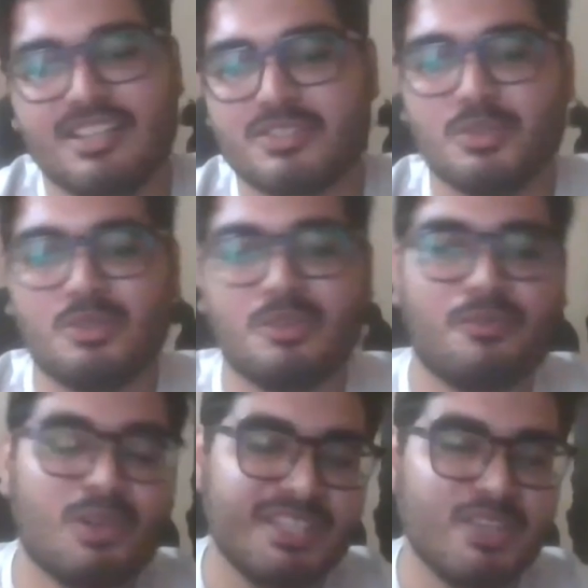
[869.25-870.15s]
So,
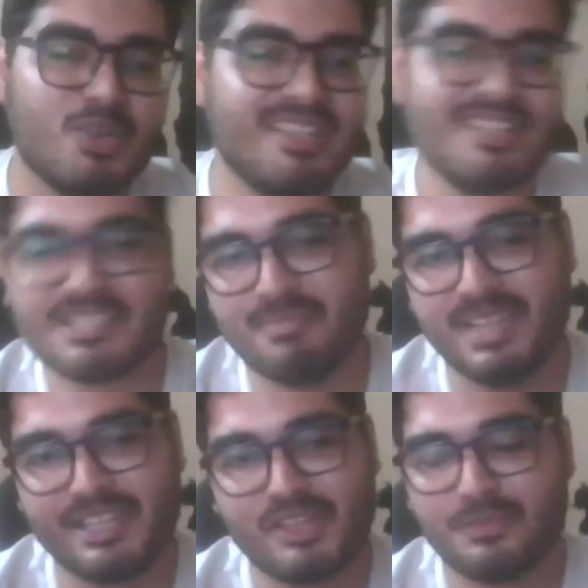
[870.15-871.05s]
for the audience,
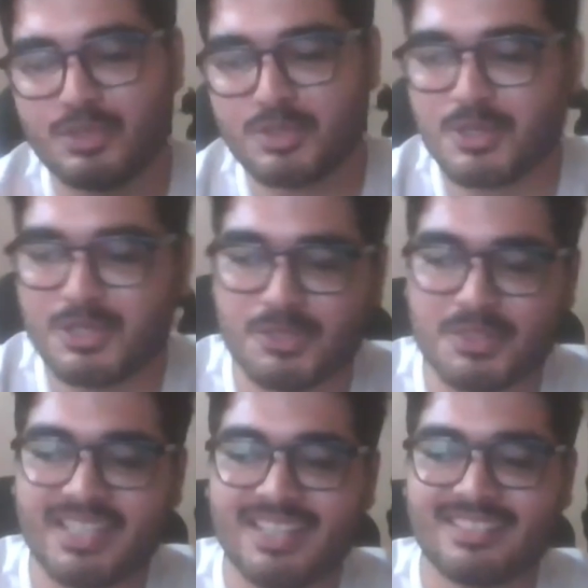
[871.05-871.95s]
many of you don't know
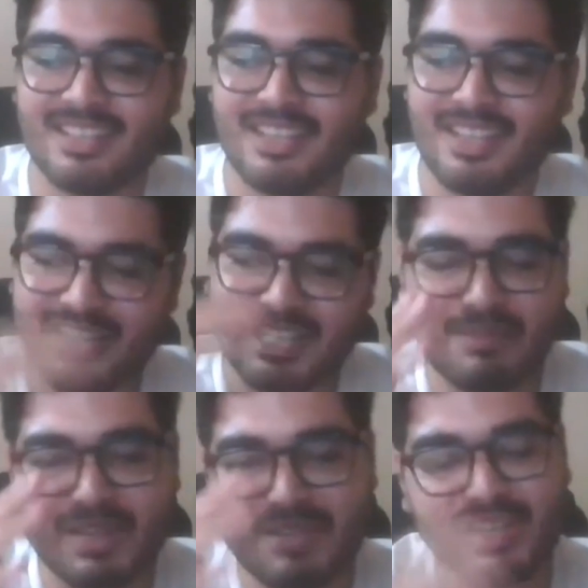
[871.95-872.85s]
that
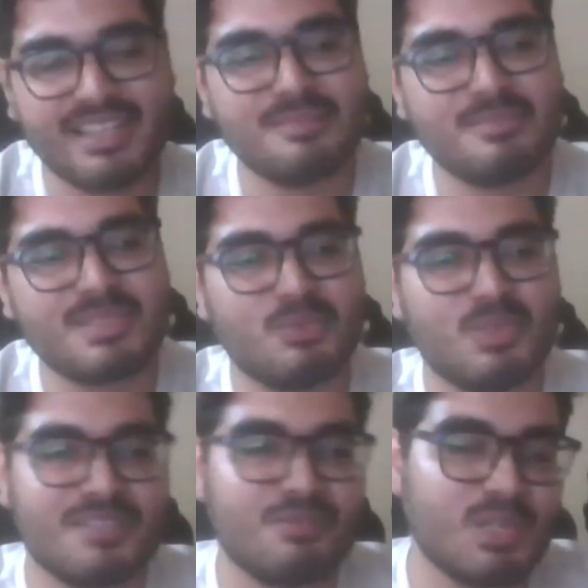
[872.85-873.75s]
David Williams
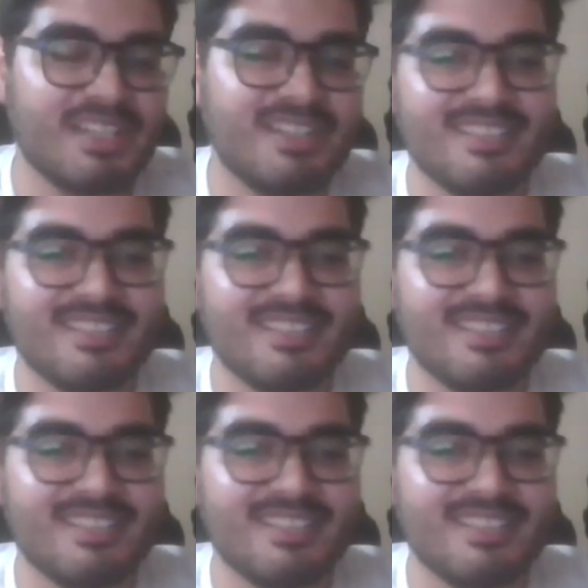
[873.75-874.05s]
was voted